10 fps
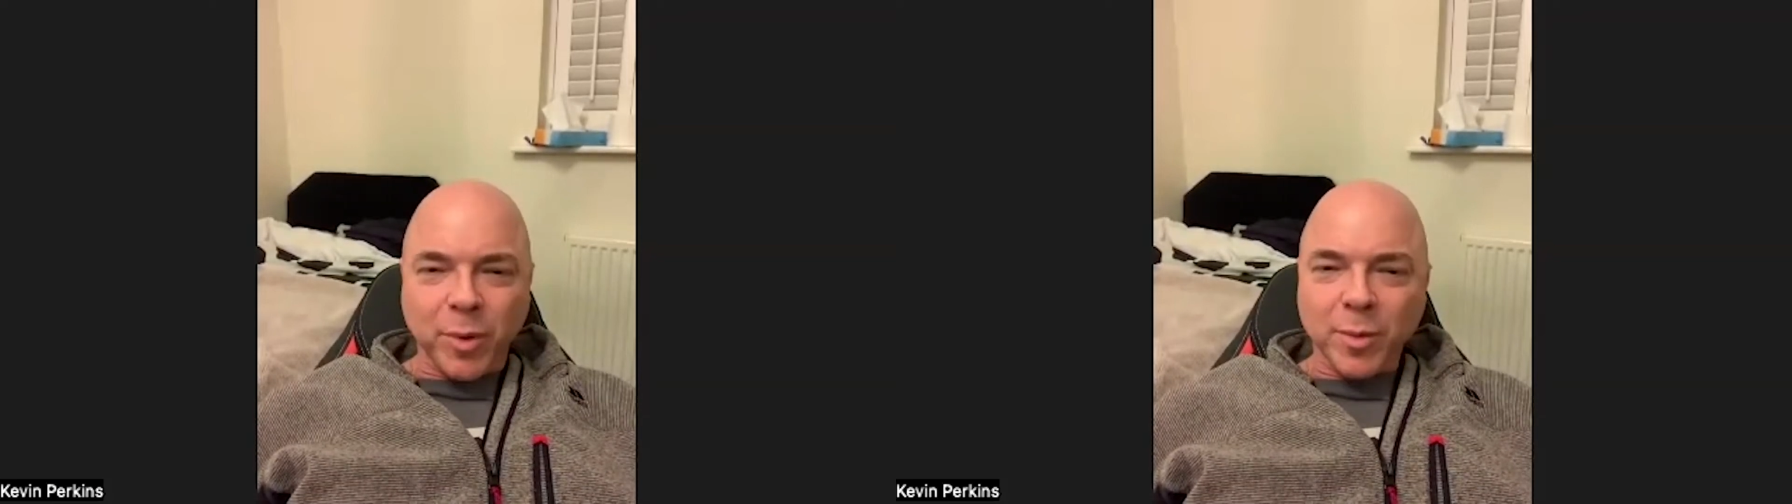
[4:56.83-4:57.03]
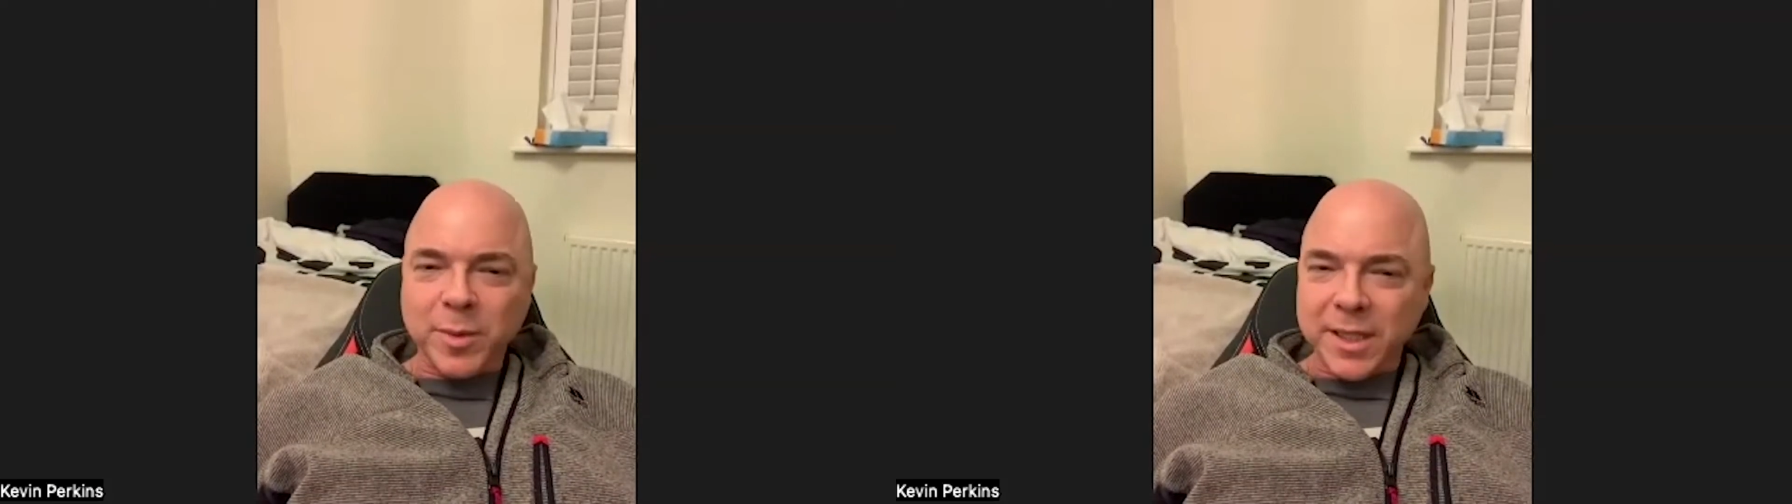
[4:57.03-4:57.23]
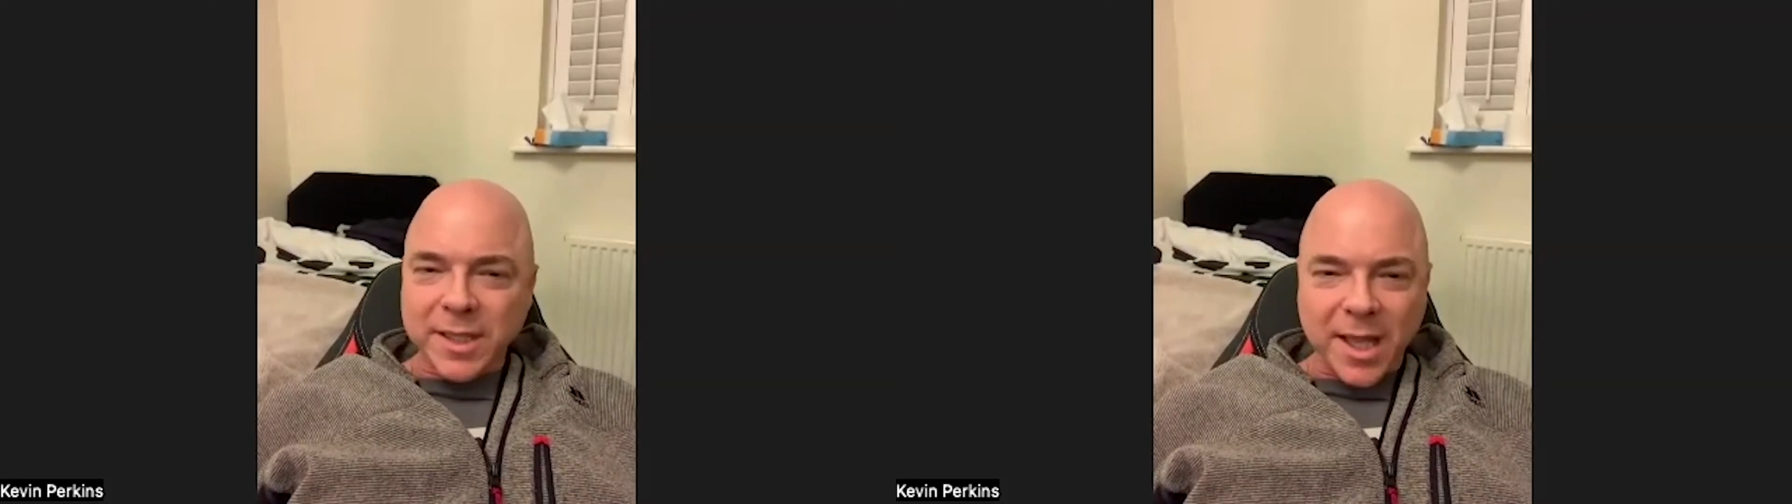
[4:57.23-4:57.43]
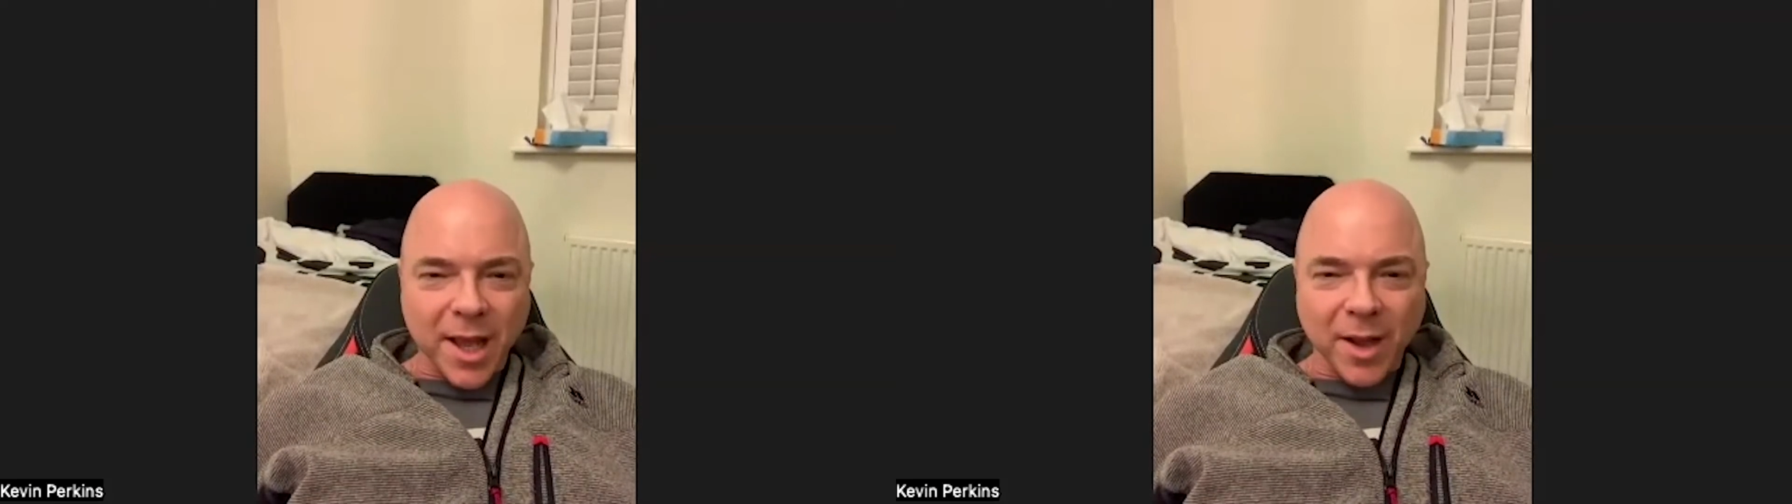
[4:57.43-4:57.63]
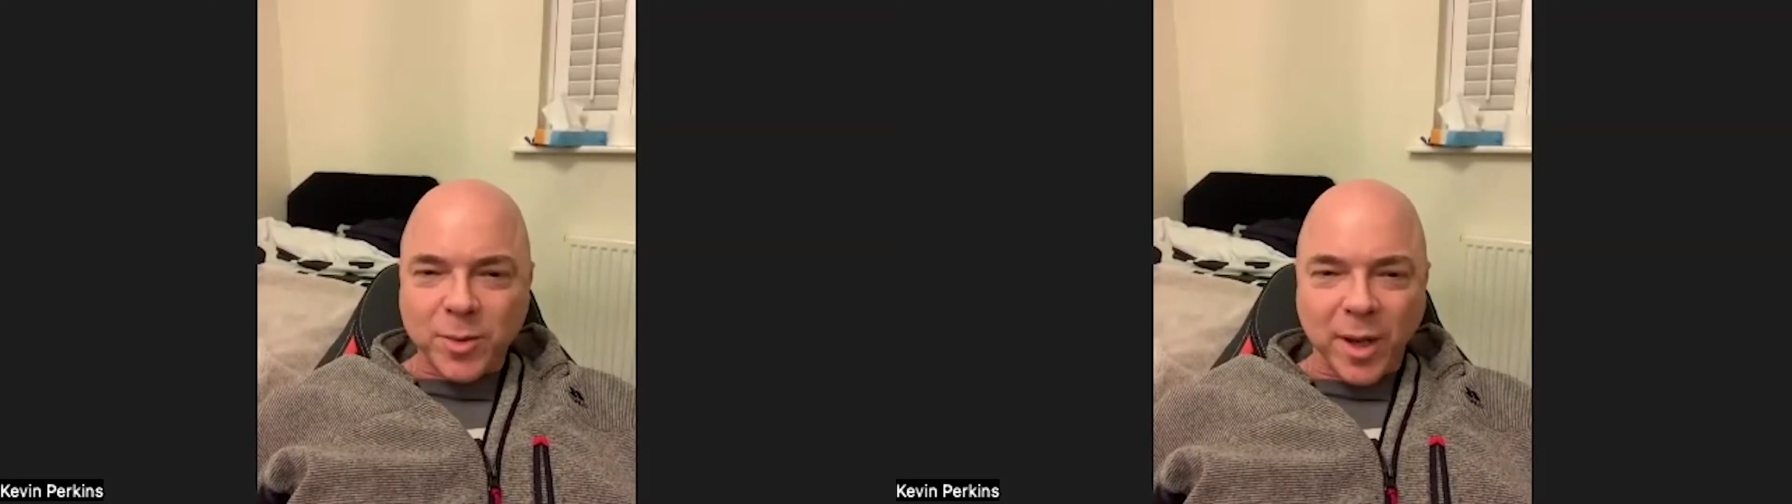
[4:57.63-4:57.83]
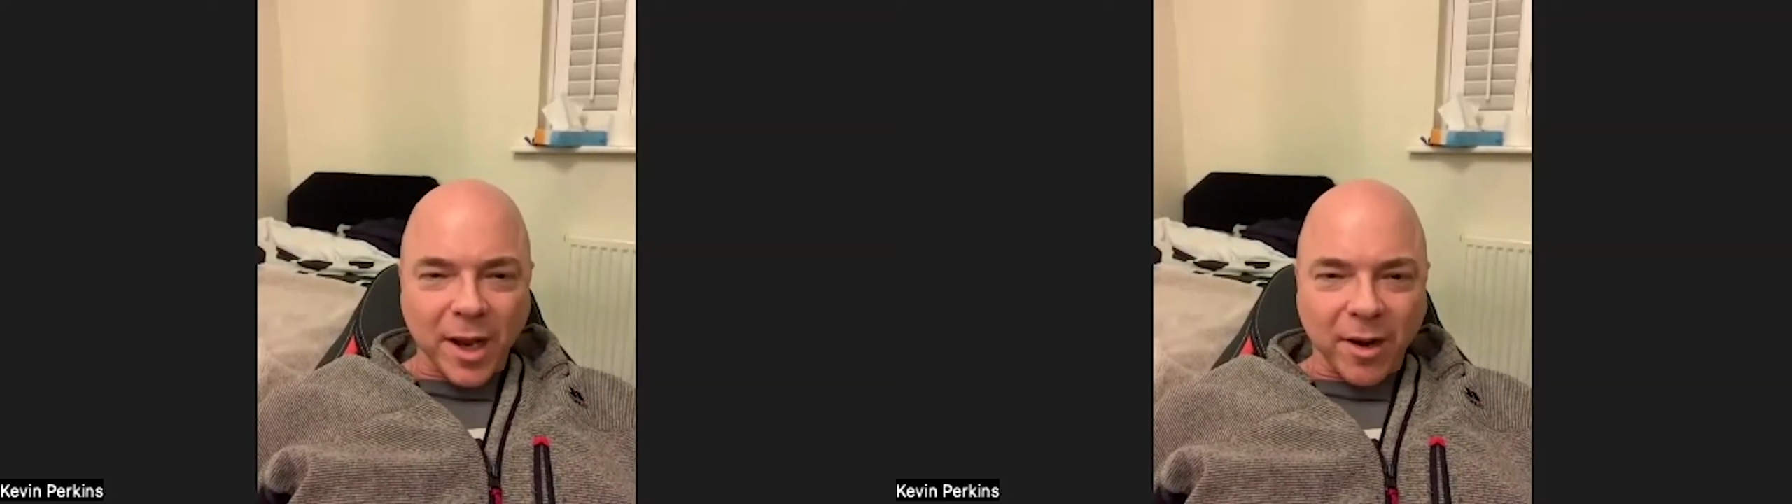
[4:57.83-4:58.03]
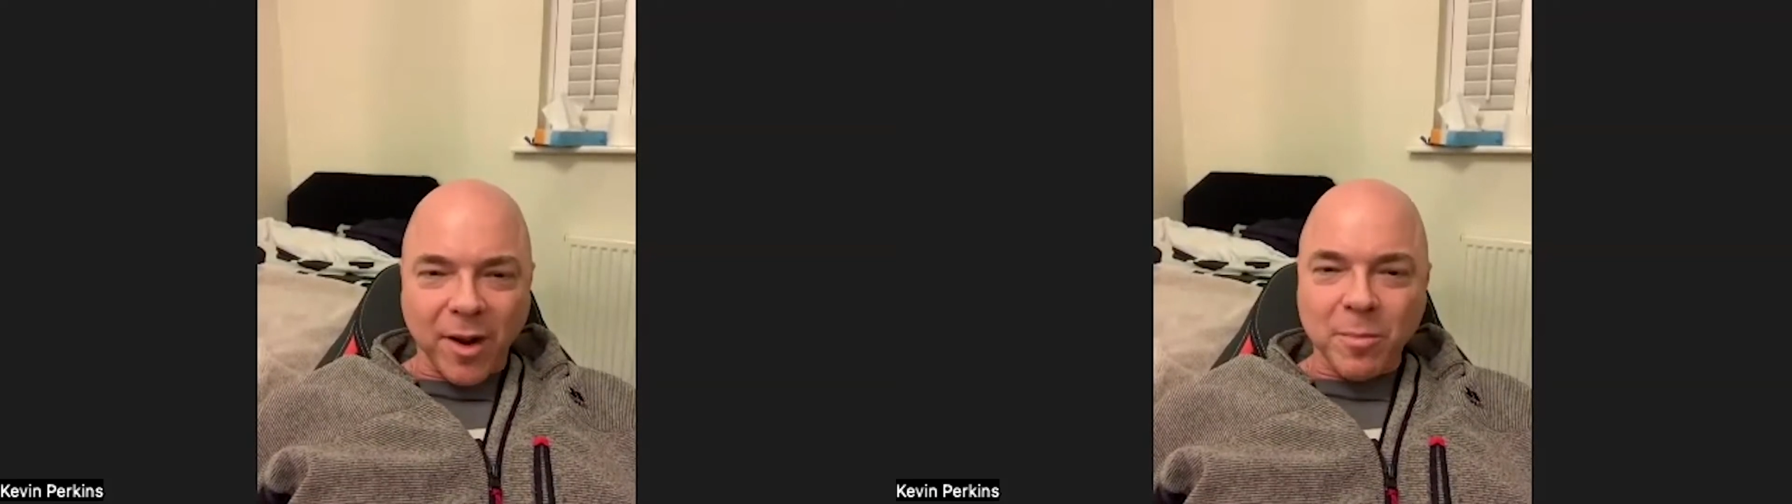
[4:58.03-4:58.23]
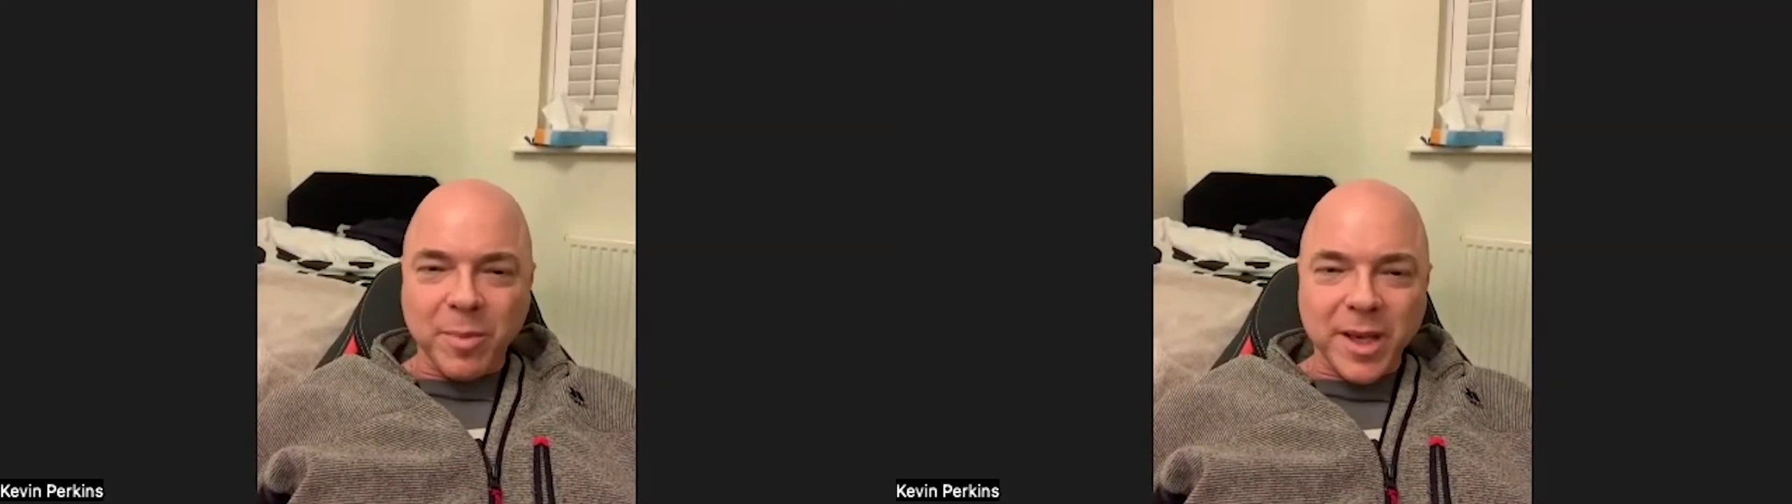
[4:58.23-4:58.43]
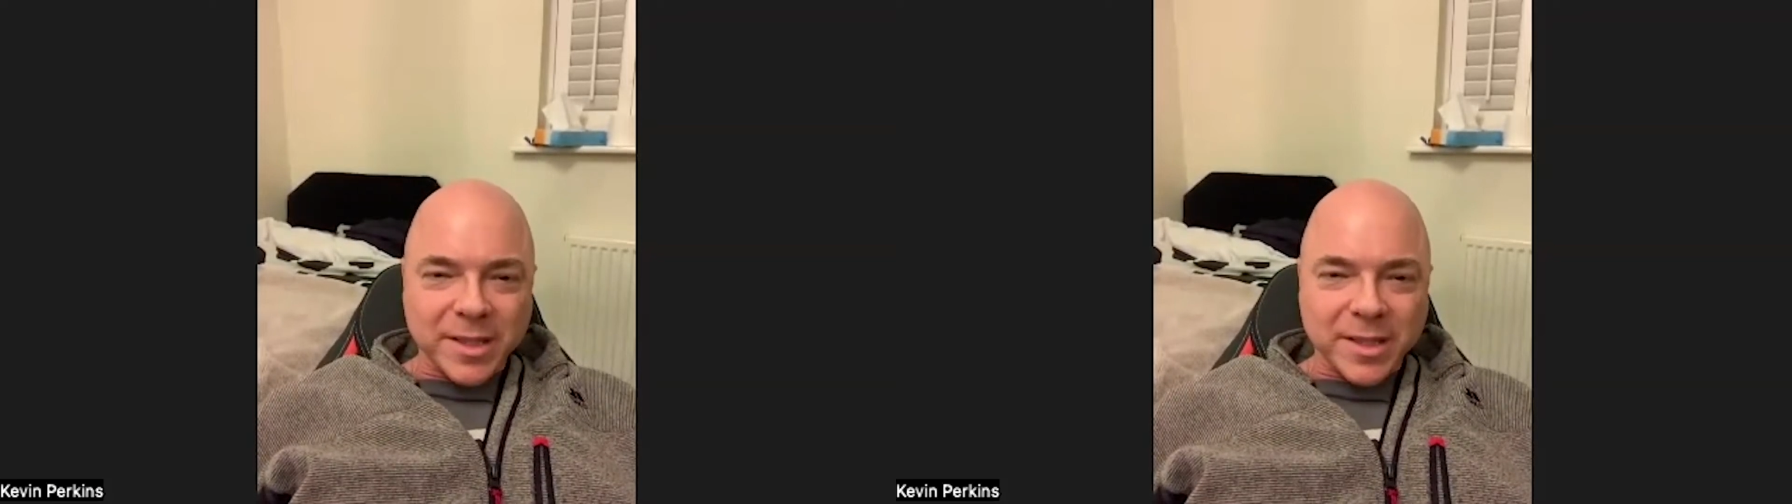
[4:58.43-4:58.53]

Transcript: and these other oaks were like growing beards.